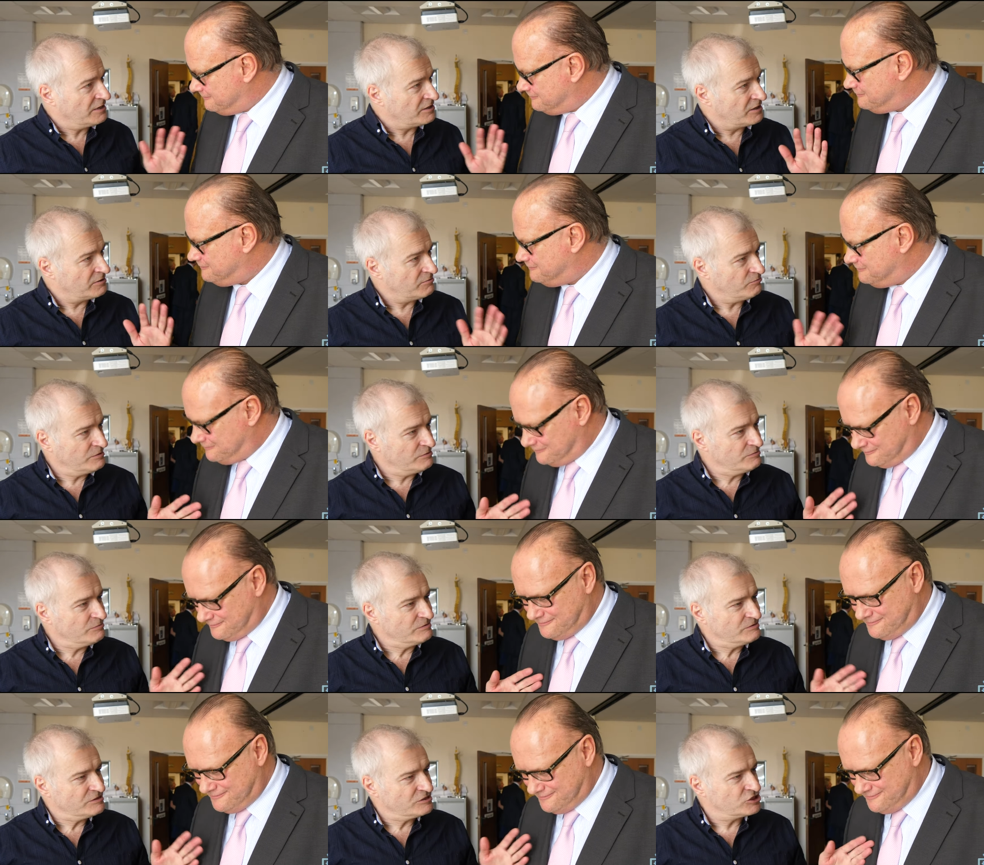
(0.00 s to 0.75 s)
Speaker 1: and I,
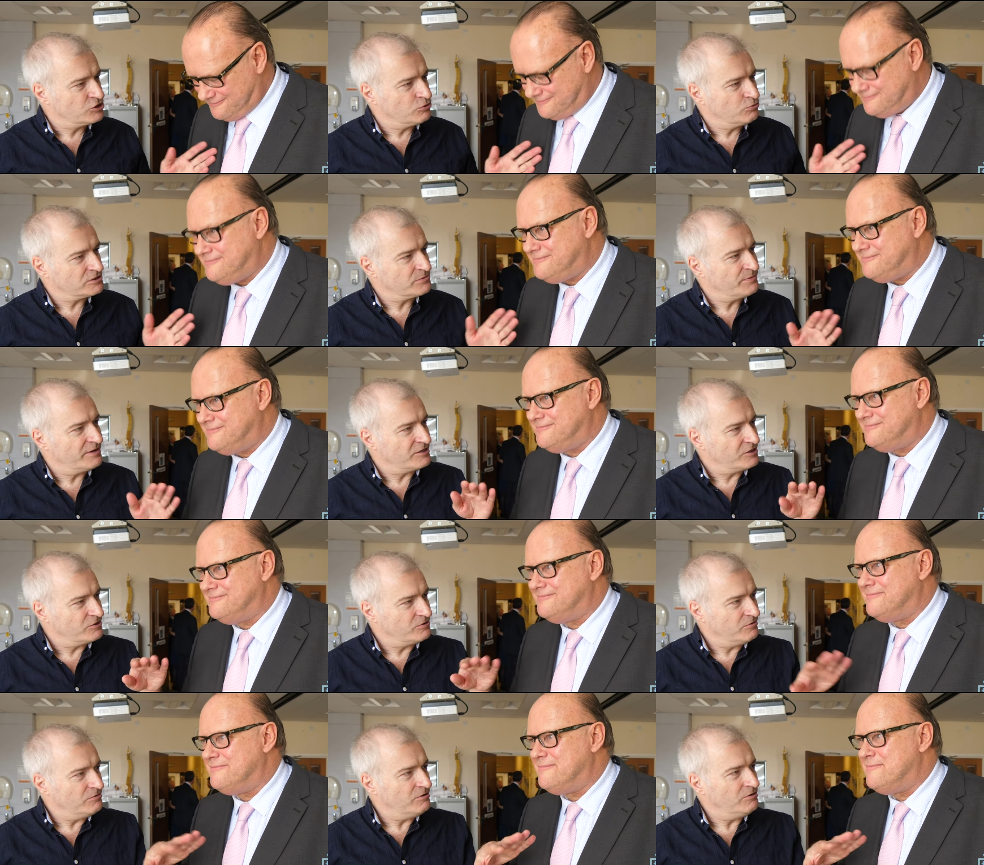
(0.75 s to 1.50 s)
we talked about
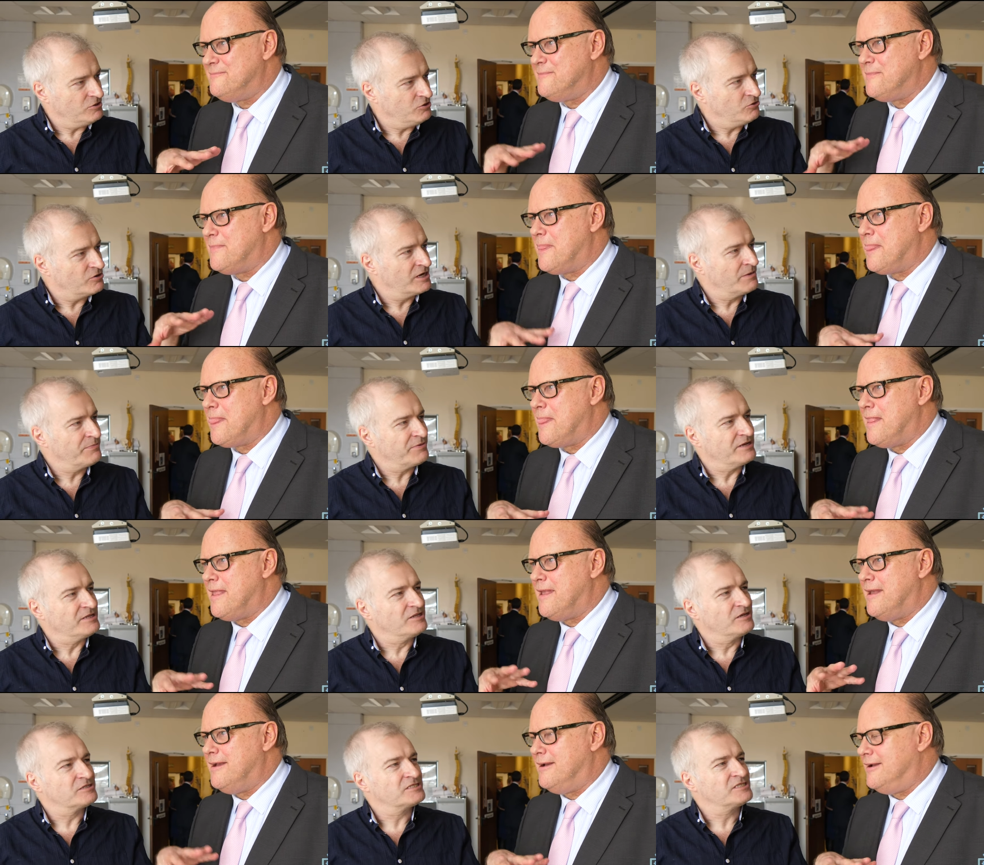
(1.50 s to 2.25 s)
your, your company
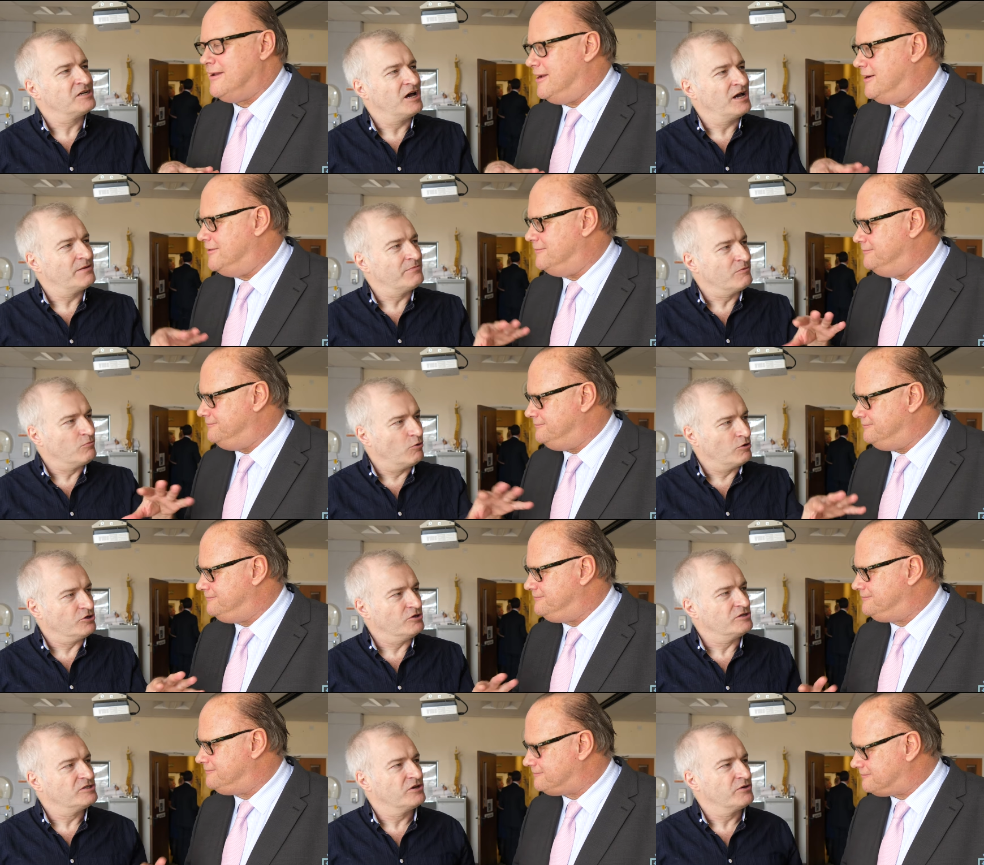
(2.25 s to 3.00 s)
another time, yeah, and what
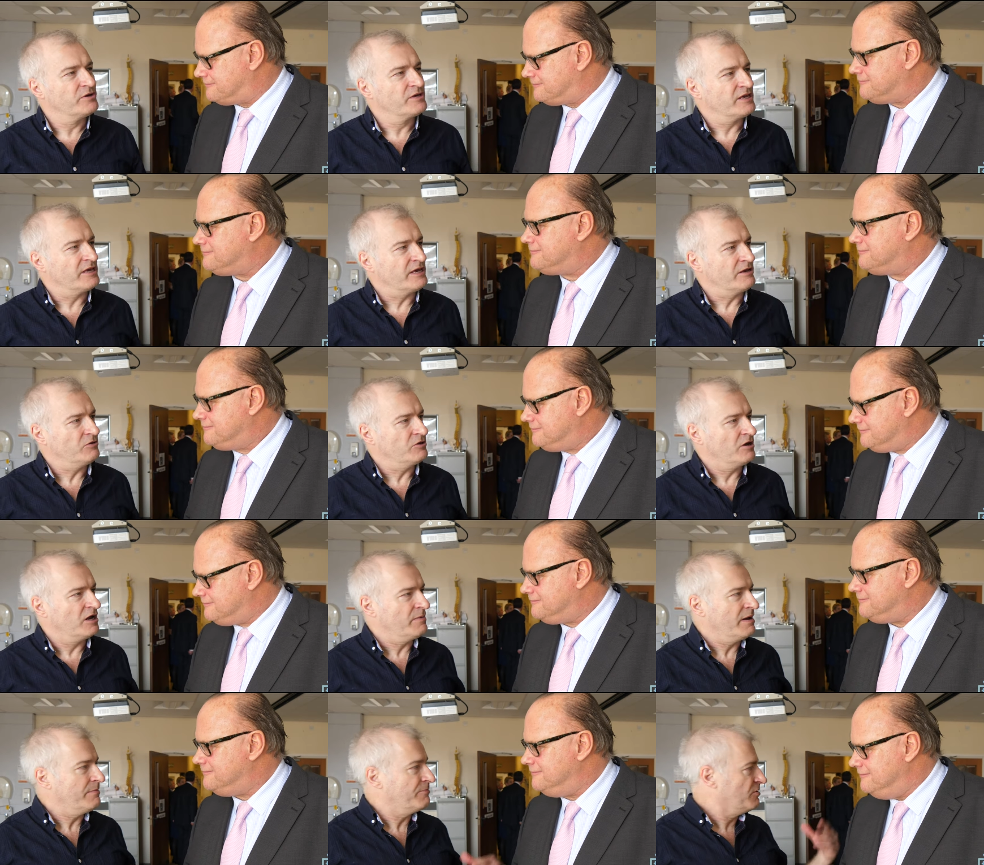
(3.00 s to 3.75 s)
you're doing here in the
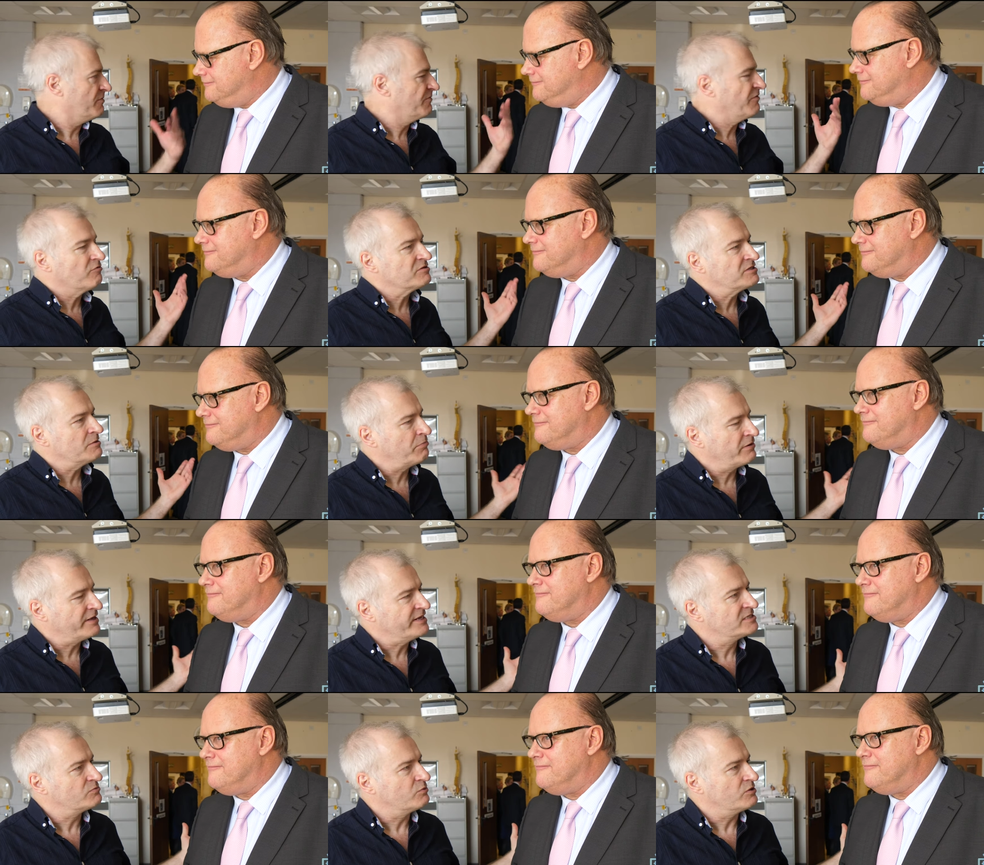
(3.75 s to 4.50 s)
Isle of Man, but you're obviously
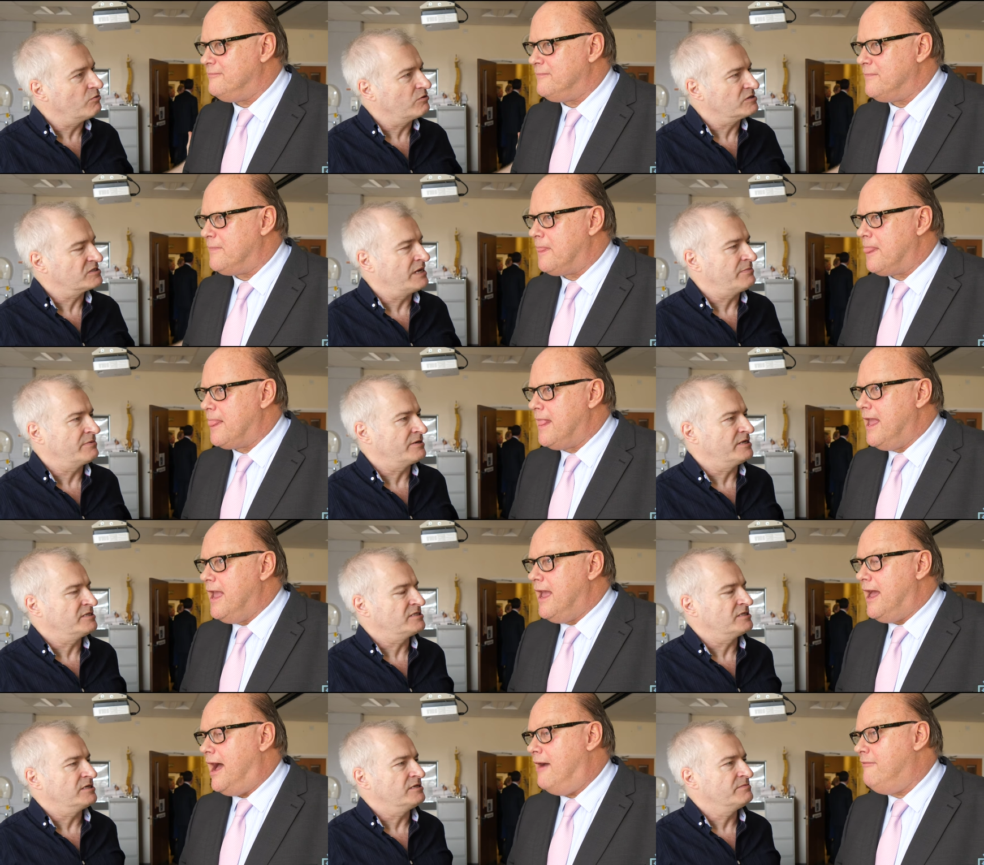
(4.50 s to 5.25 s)
pleased with what's happening
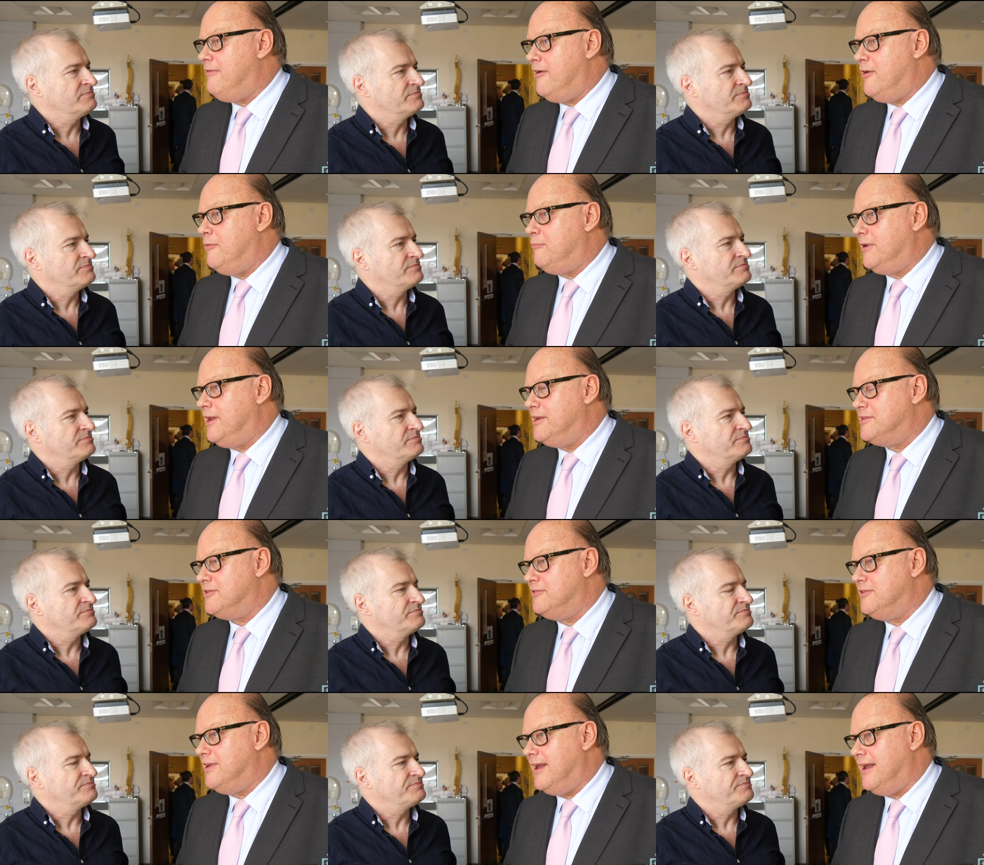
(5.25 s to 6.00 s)
here today.
Speaker 2: I'm very pleased
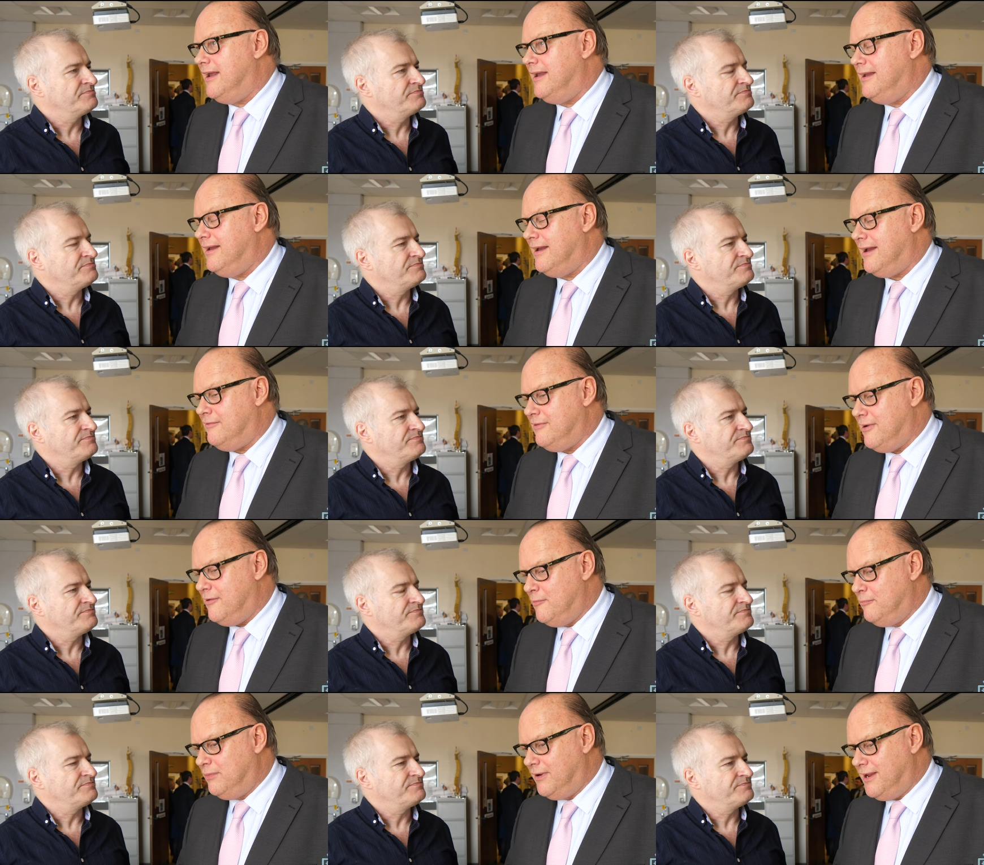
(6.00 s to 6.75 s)
today, I'm
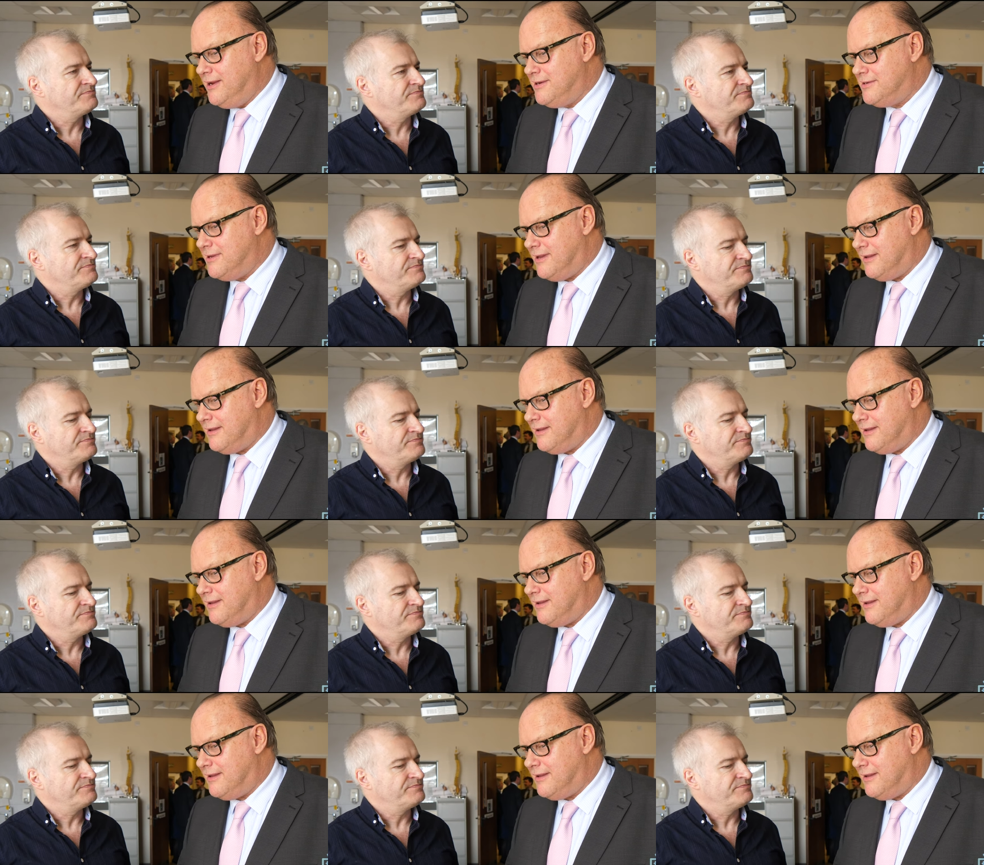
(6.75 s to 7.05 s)
very pleased